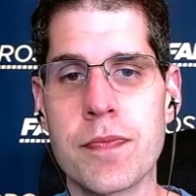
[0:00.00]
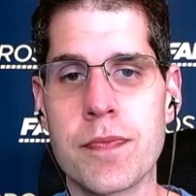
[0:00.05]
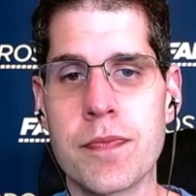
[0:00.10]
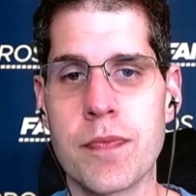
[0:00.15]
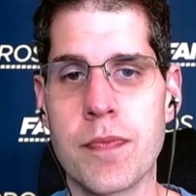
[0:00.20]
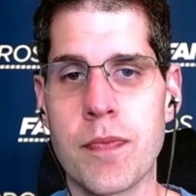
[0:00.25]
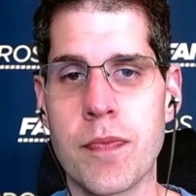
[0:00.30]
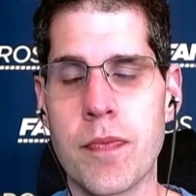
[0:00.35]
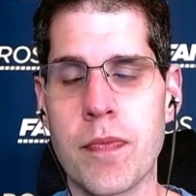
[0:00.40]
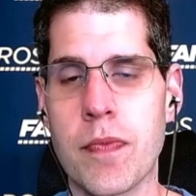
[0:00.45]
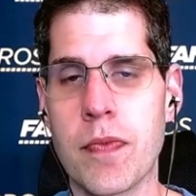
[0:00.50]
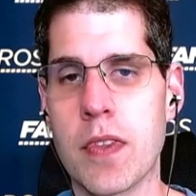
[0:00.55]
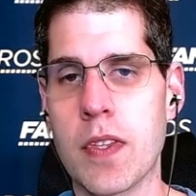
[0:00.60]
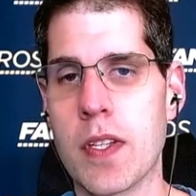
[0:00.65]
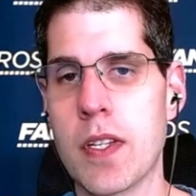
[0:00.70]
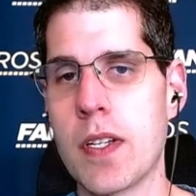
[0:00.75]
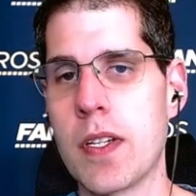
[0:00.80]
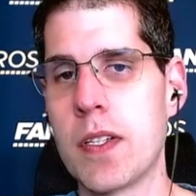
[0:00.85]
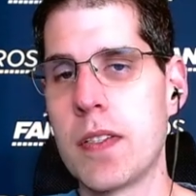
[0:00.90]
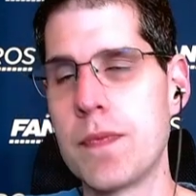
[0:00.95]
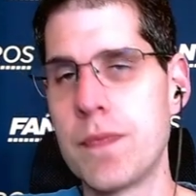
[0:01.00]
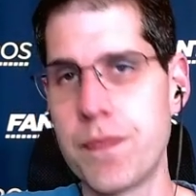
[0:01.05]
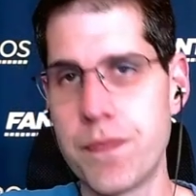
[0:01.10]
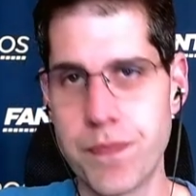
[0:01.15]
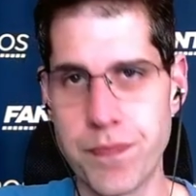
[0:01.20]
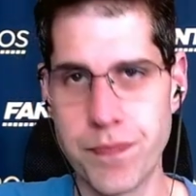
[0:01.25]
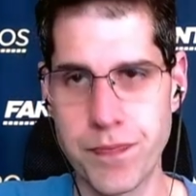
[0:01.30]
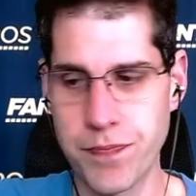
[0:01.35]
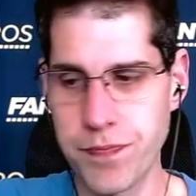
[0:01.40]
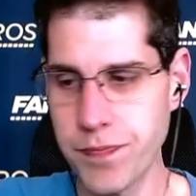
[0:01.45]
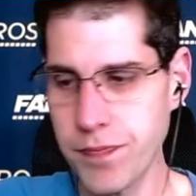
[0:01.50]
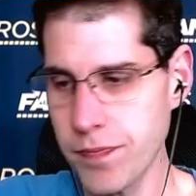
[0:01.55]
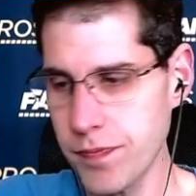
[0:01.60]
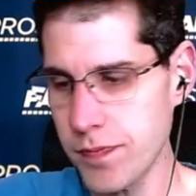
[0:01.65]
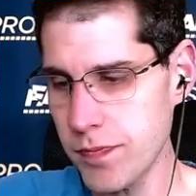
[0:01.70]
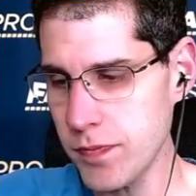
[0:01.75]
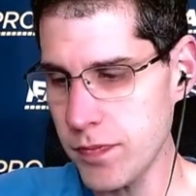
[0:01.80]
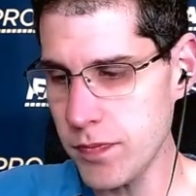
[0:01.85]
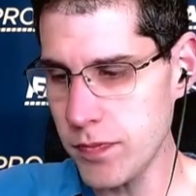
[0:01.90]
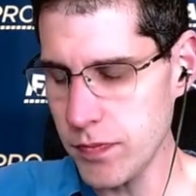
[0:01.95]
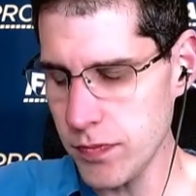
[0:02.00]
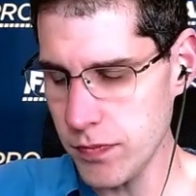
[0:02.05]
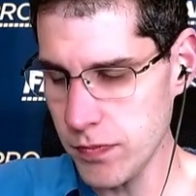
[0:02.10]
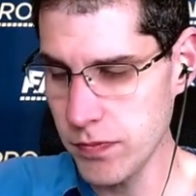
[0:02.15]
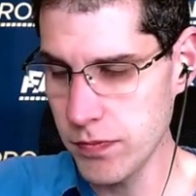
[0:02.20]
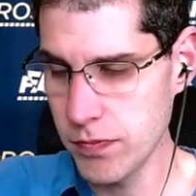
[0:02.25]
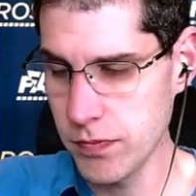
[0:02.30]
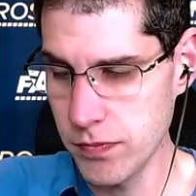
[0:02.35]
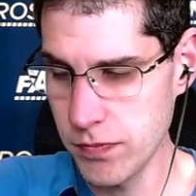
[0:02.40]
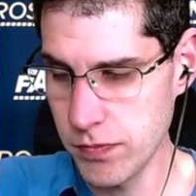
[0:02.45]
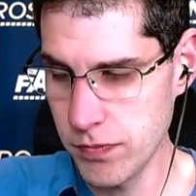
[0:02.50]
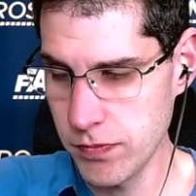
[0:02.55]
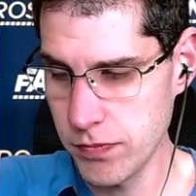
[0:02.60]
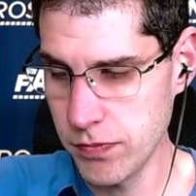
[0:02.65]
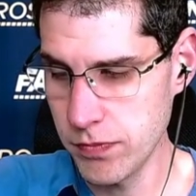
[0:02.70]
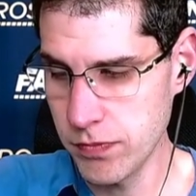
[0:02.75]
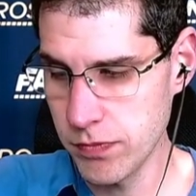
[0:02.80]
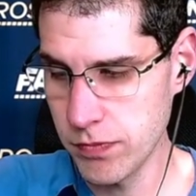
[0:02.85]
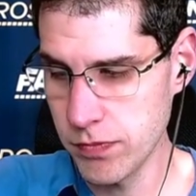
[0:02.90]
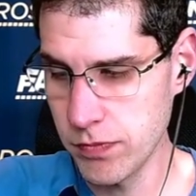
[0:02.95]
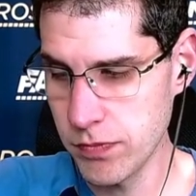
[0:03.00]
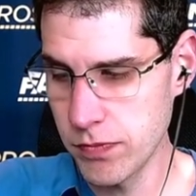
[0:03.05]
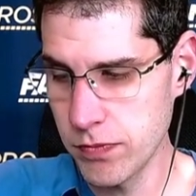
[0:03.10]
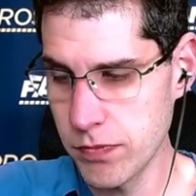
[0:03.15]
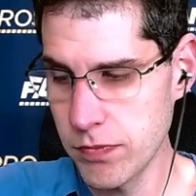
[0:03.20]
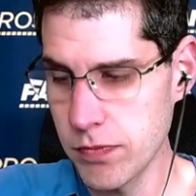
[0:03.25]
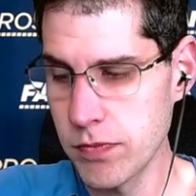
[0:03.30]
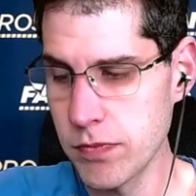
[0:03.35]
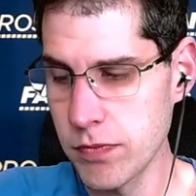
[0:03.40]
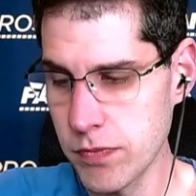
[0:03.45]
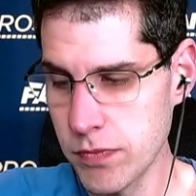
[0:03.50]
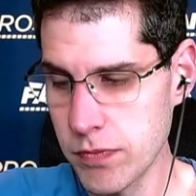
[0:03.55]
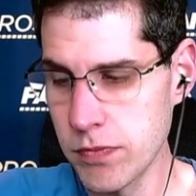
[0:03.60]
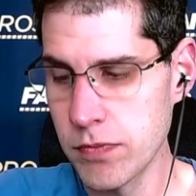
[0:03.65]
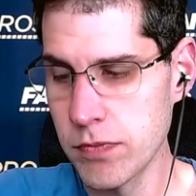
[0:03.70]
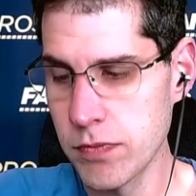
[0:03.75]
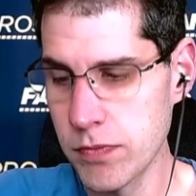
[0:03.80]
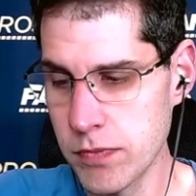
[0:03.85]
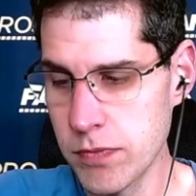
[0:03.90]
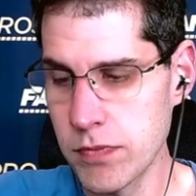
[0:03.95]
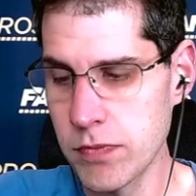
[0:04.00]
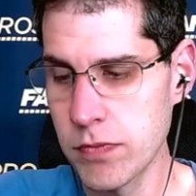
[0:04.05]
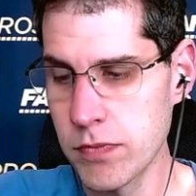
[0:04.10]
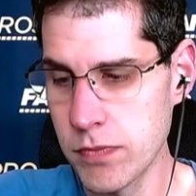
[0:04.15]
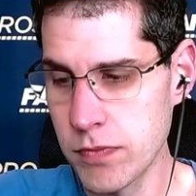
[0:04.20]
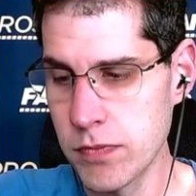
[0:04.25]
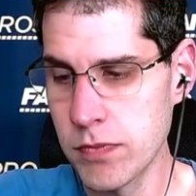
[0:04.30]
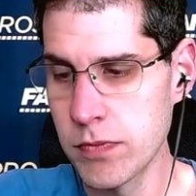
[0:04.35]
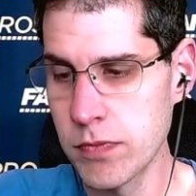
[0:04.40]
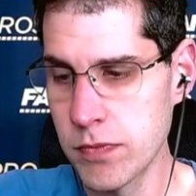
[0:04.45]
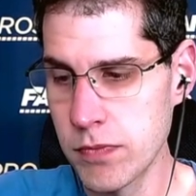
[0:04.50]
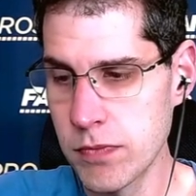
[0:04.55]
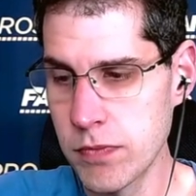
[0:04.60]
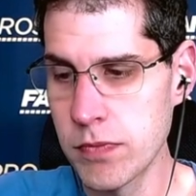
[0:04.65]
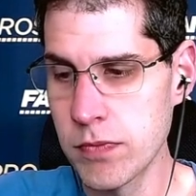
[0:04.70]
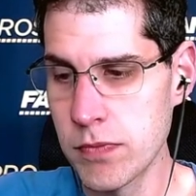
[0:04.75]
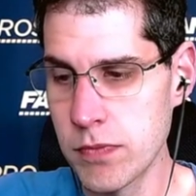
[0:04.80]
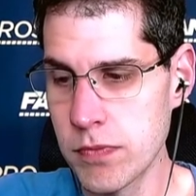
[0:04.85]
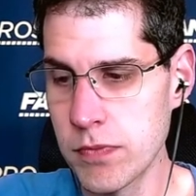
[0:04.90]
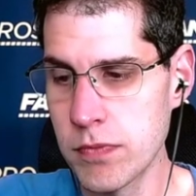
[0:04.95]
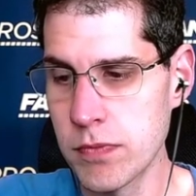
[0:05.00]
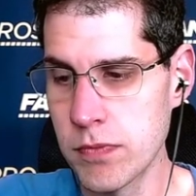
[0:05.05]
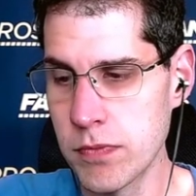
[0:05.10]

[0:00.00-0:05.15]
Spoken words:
[no speech]